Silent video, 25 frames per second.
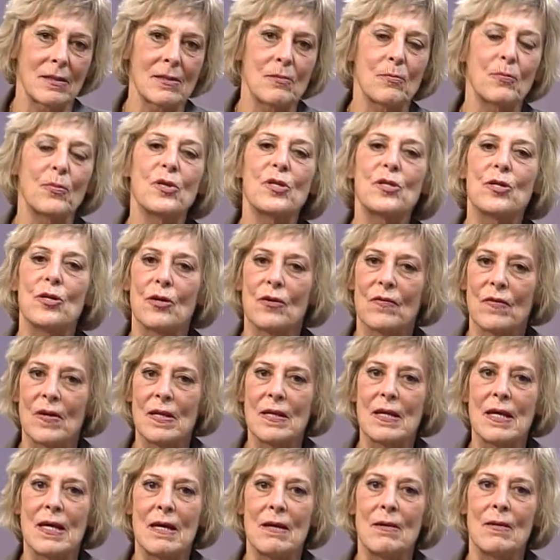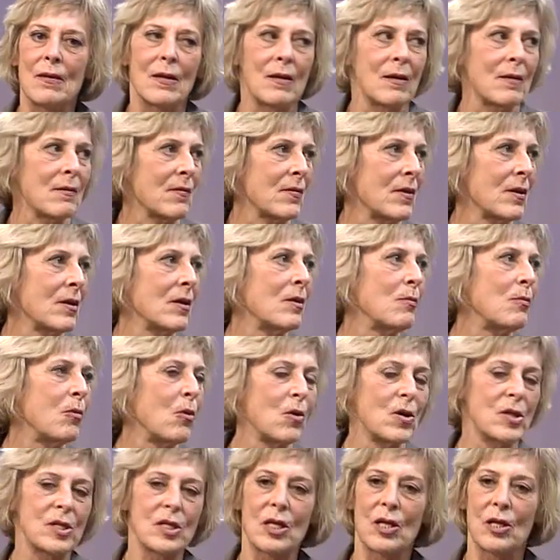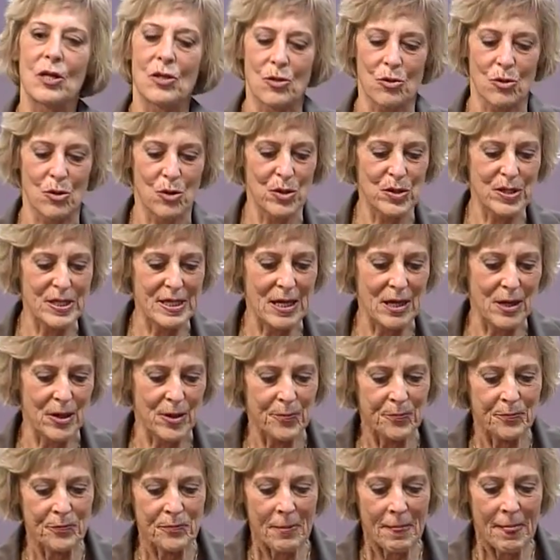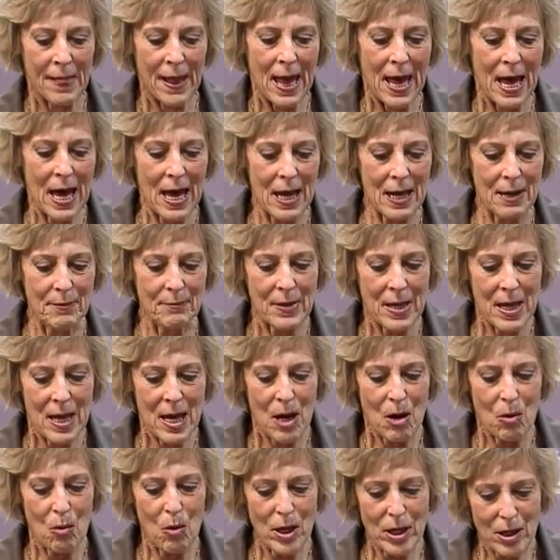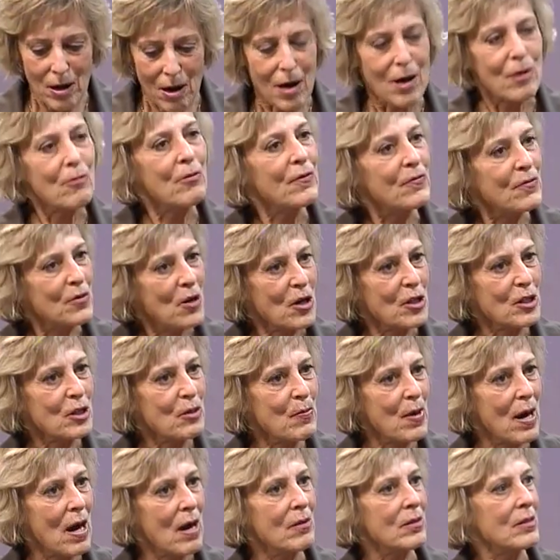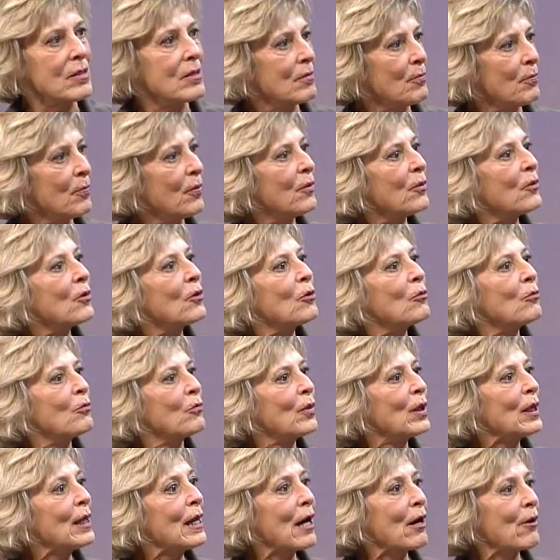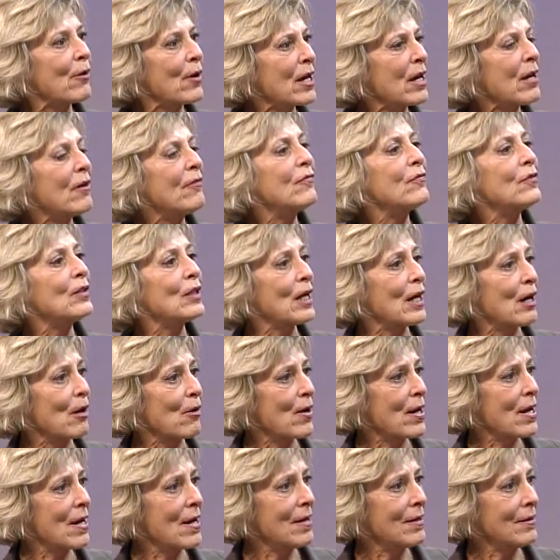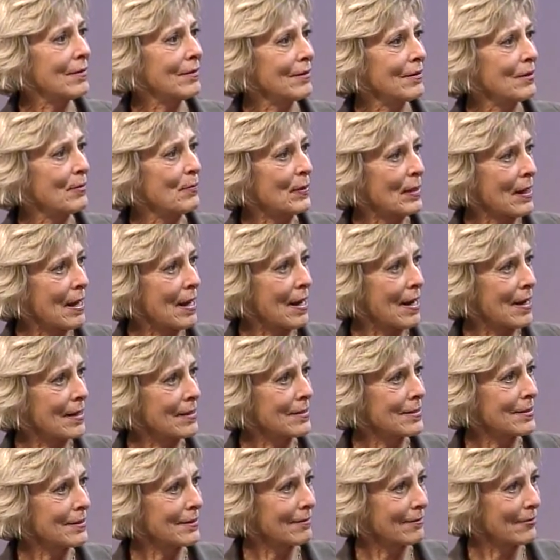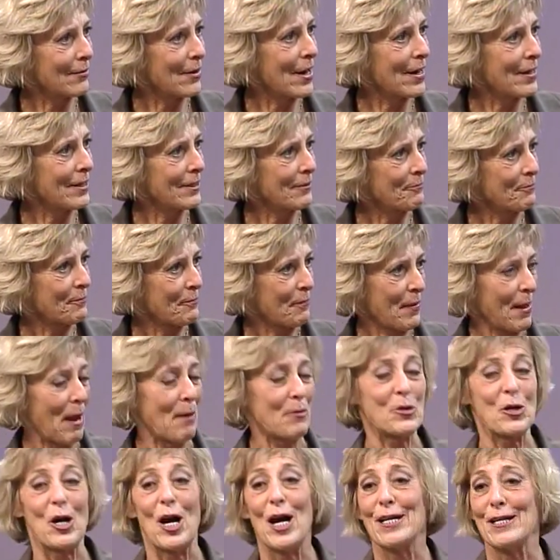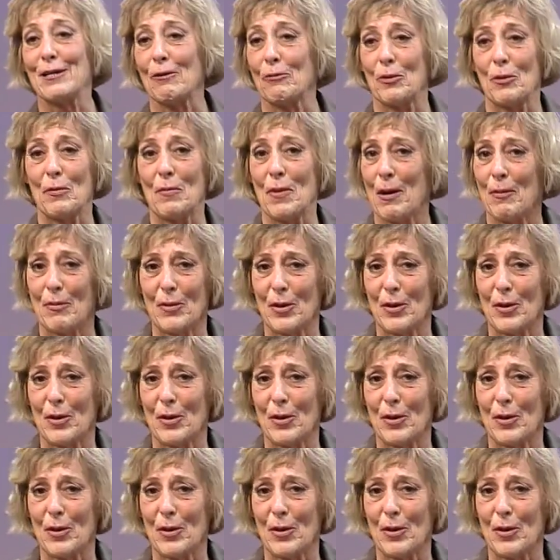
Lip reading: preserving the Poison Control Center. We've talked about filaria, the plant, right? I'm trying to remember.